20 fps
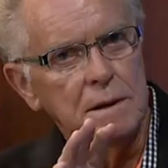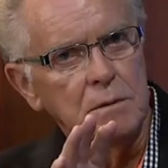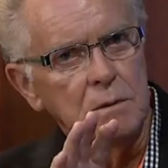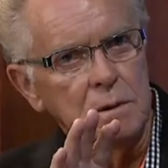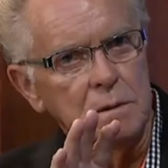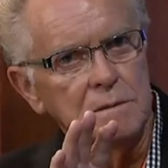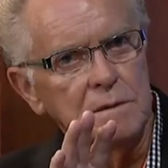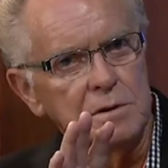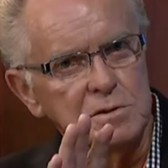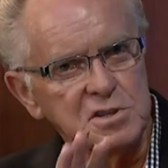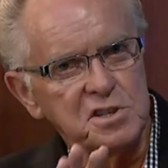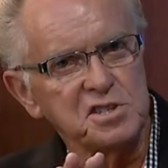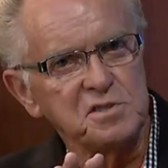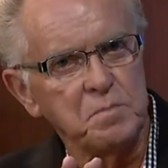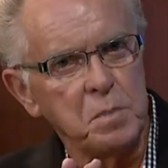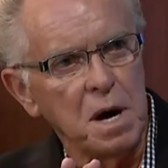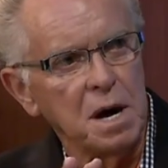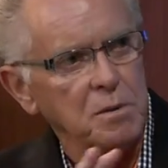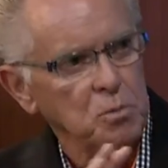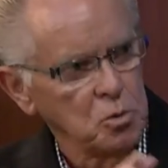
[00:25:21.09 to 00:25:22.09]
so uh, there's a
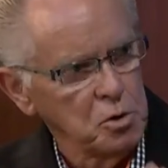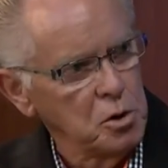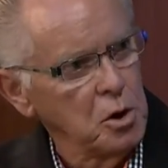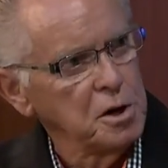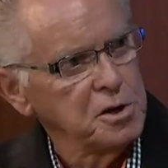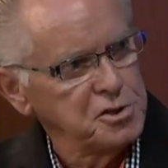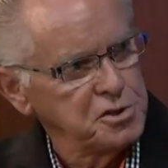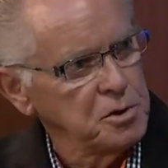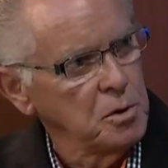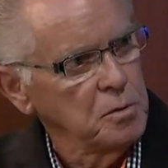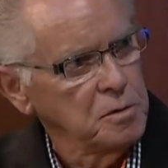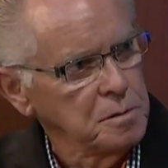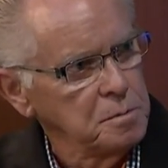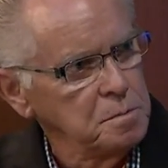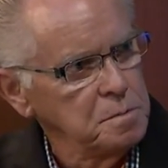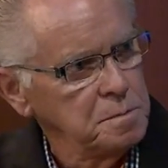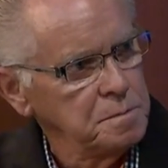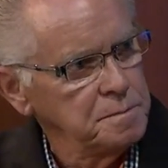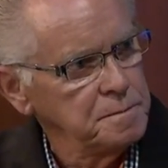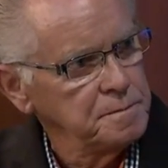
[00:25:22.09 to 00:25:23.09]
spot we're going to show them.
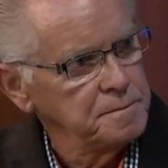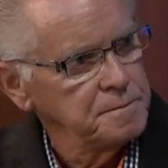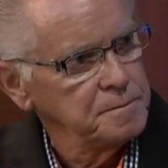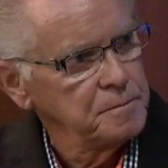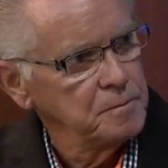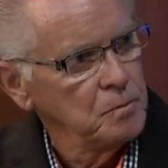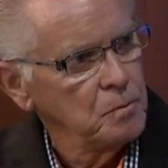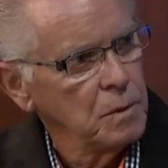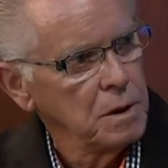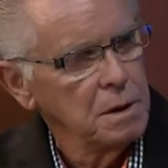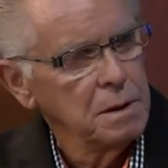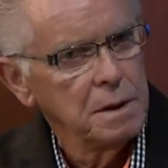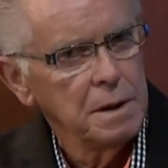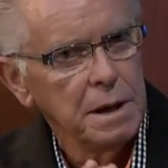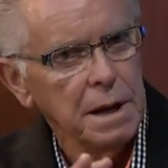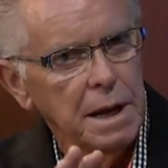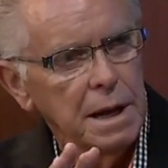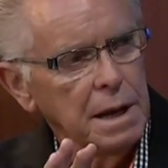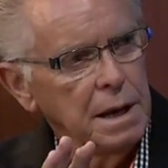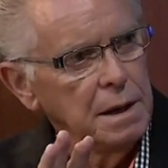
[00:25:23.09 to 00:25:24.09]
Okay.
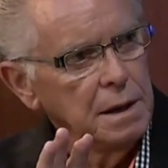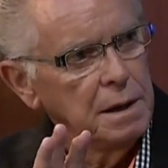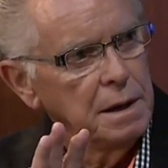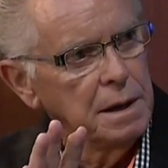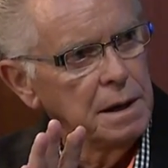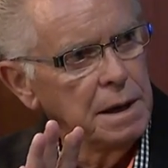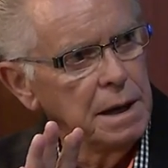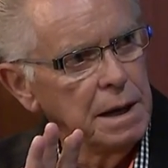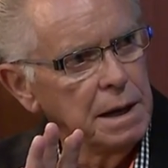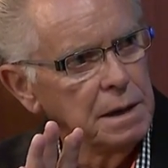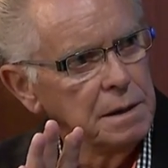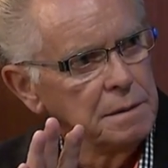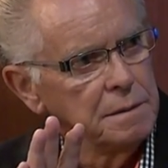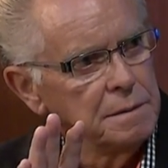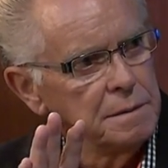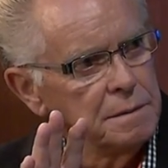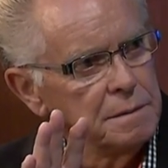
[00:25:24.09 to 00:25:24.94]
And, and